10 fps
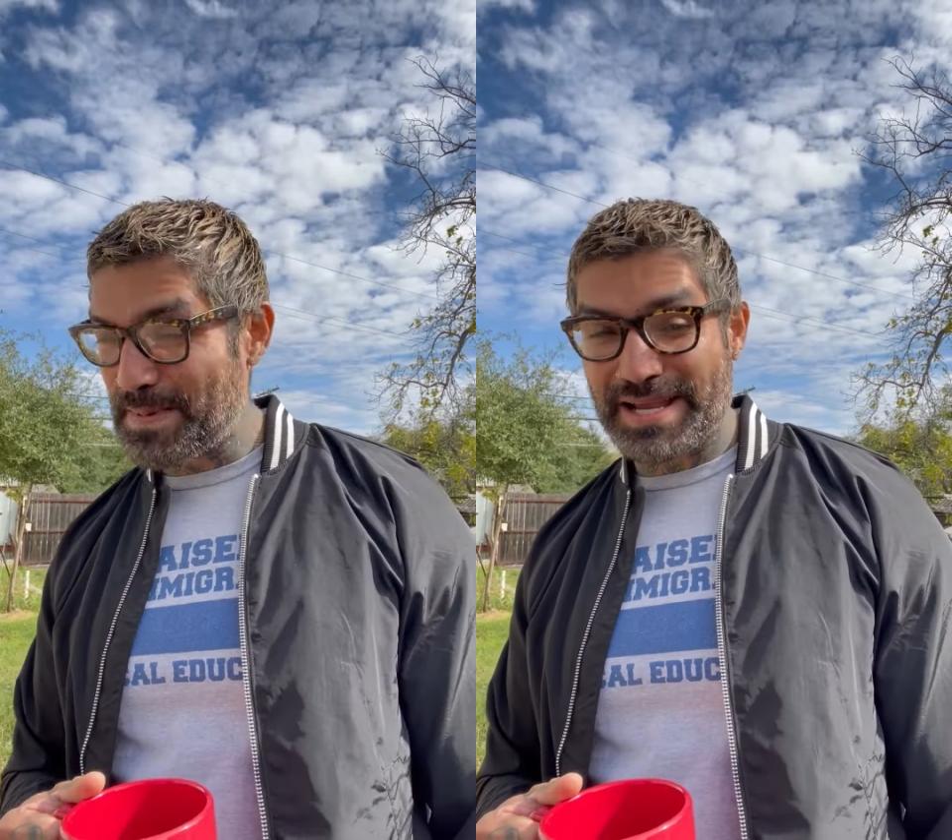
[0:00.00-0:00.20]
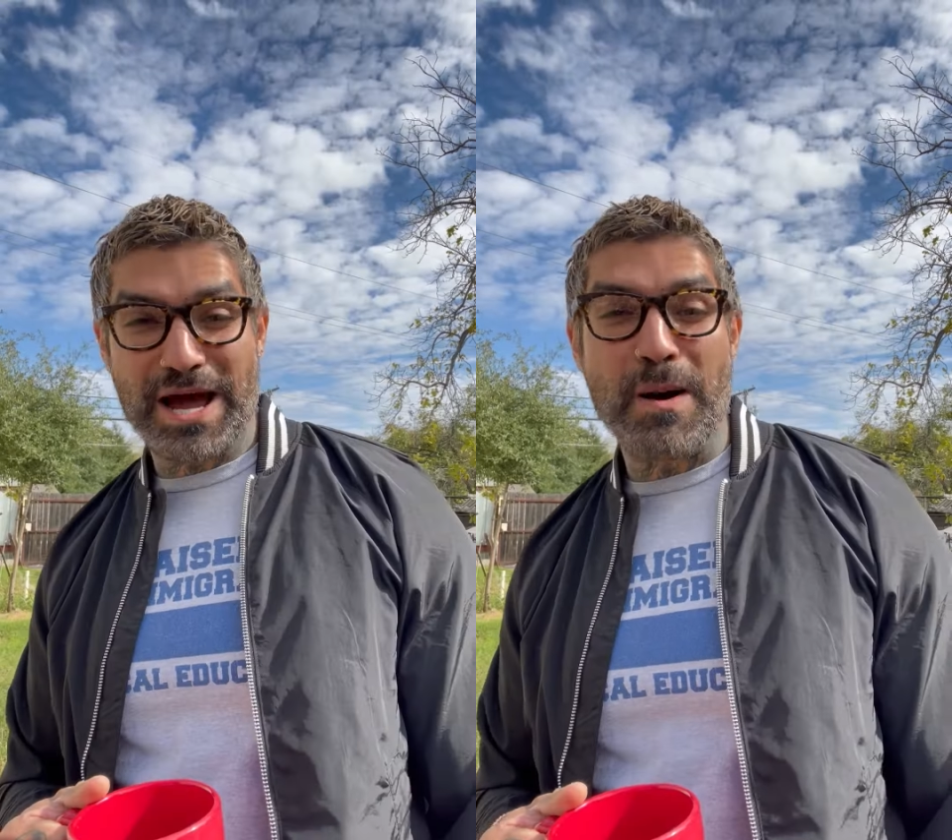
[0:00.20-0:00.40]

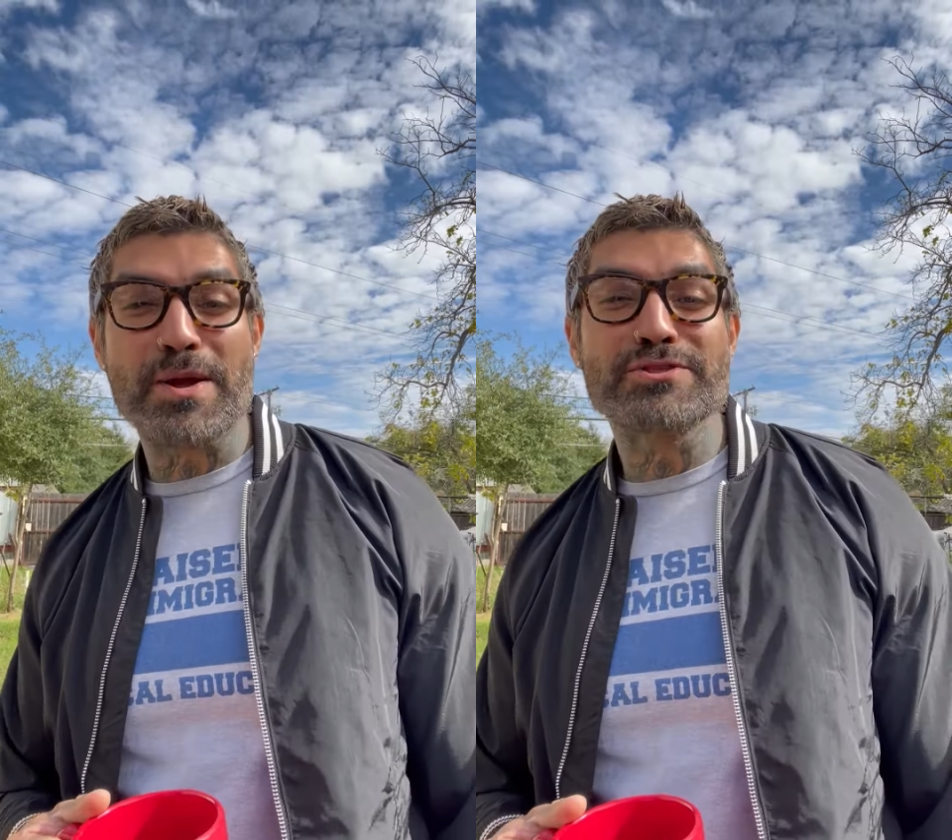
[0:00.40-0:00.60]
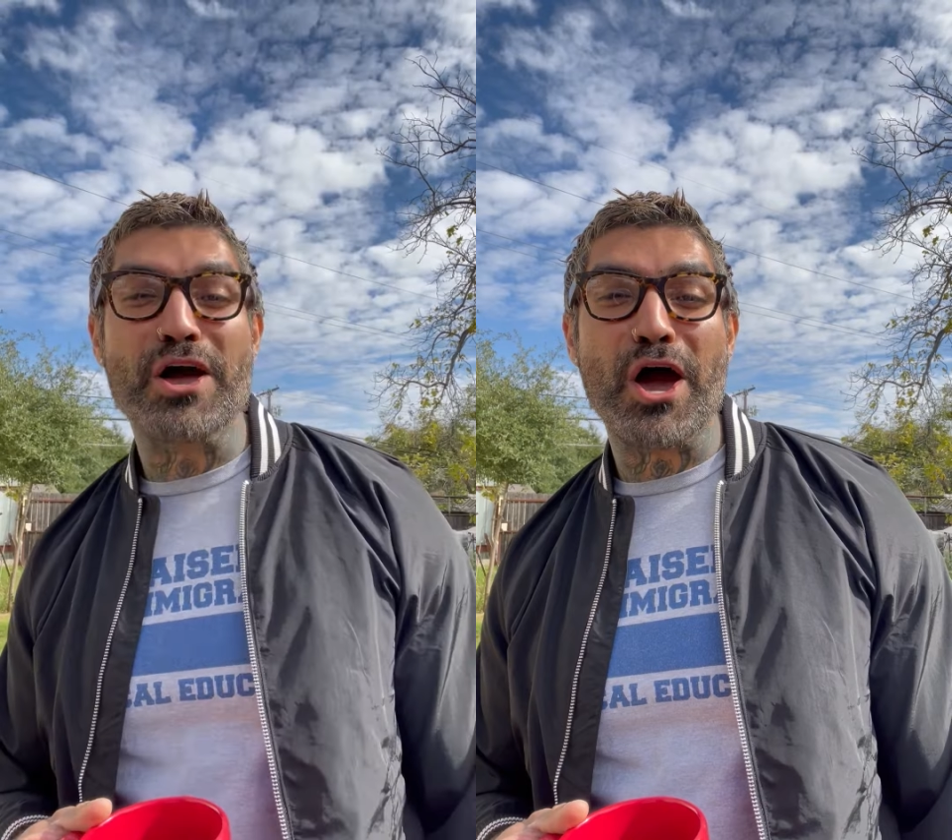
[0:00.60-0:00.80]

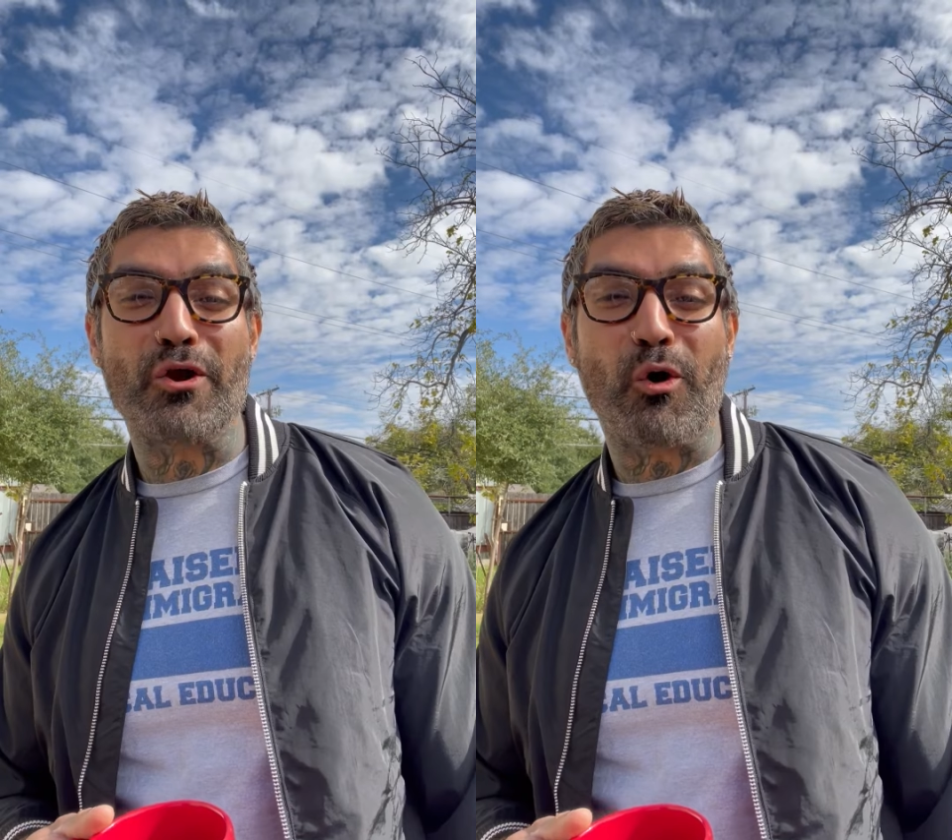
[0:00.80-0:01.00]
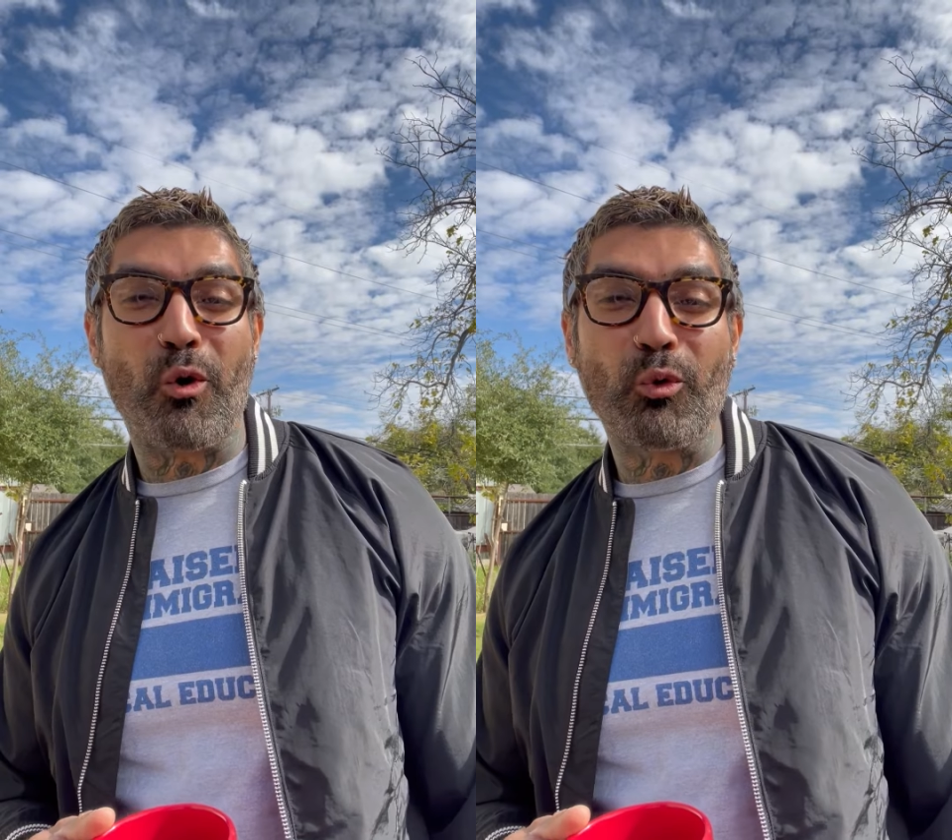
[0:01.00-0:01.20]
becoming
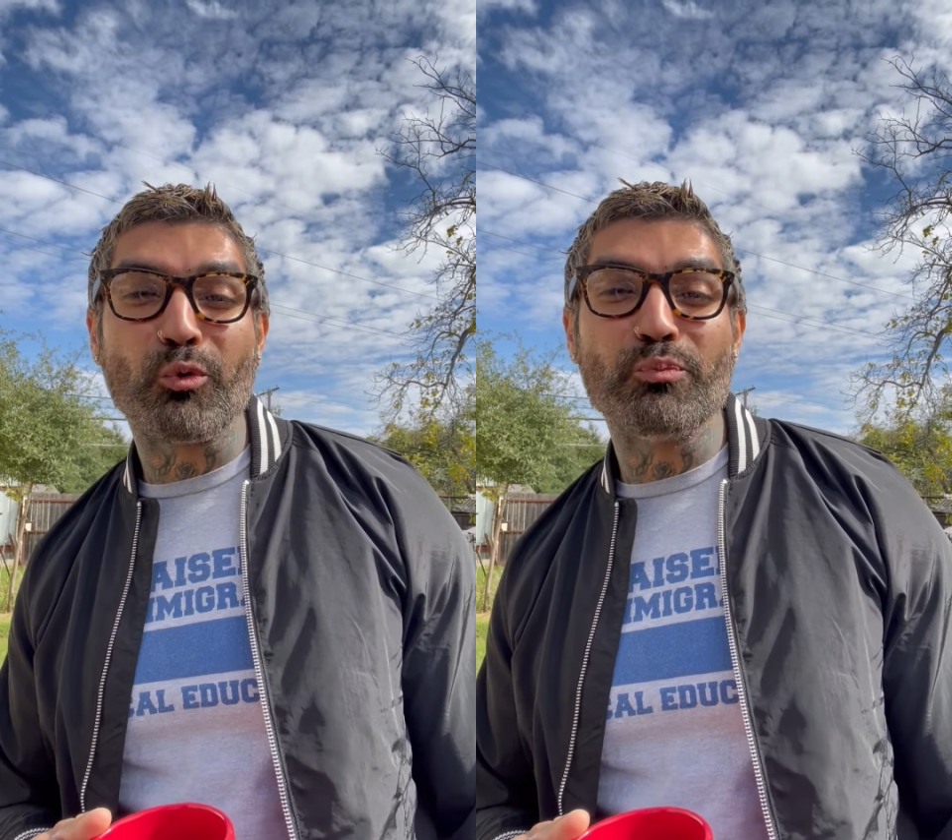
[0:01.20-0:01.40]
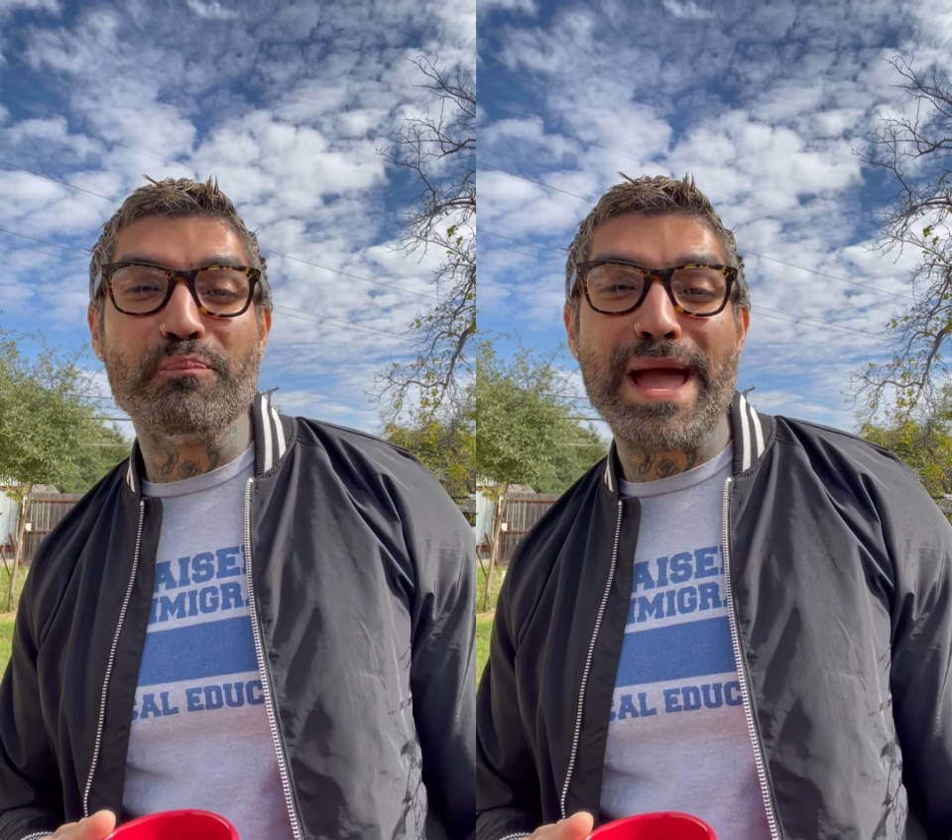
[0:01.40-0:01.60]
that
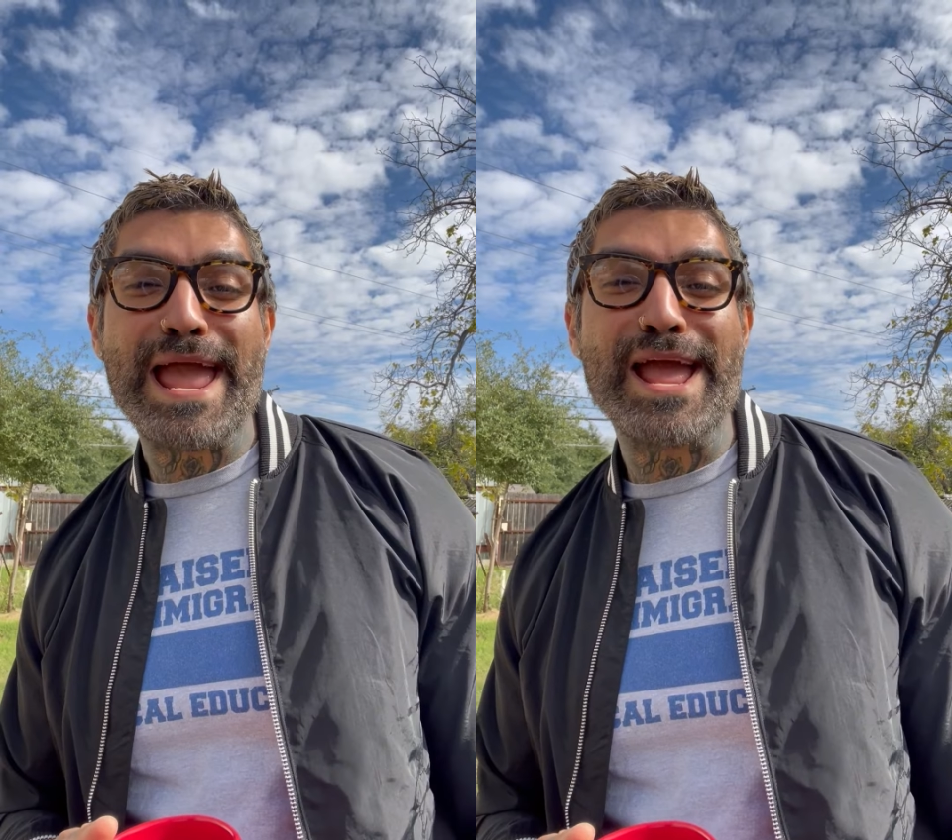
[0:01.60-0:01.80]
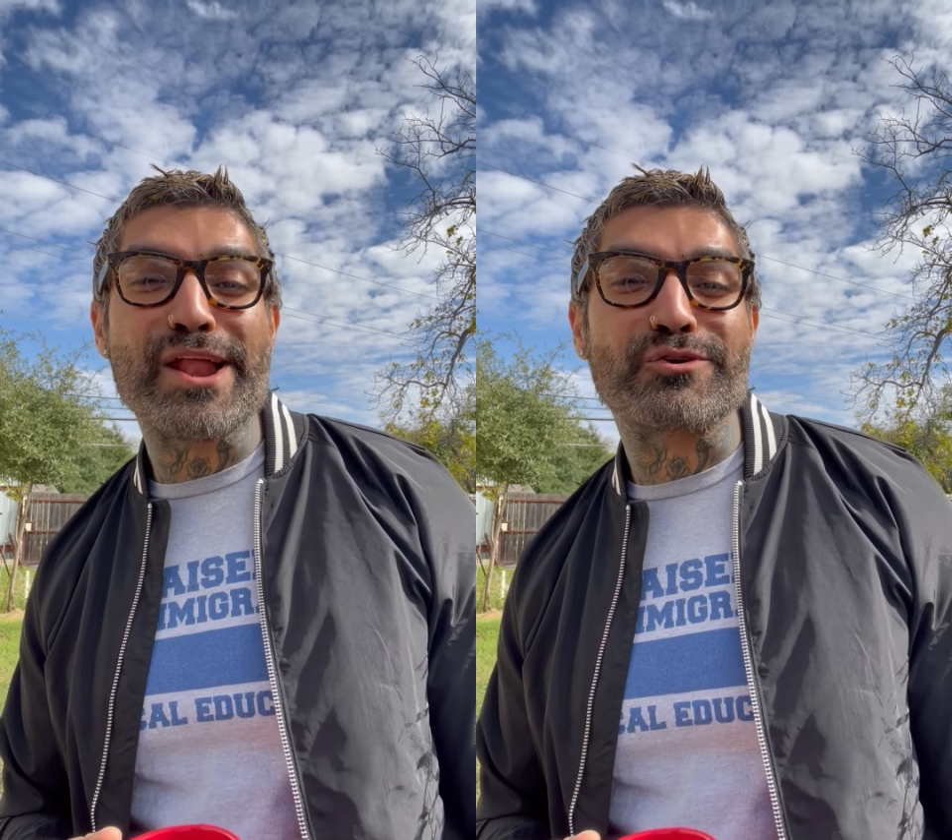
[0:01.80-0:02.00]
old man,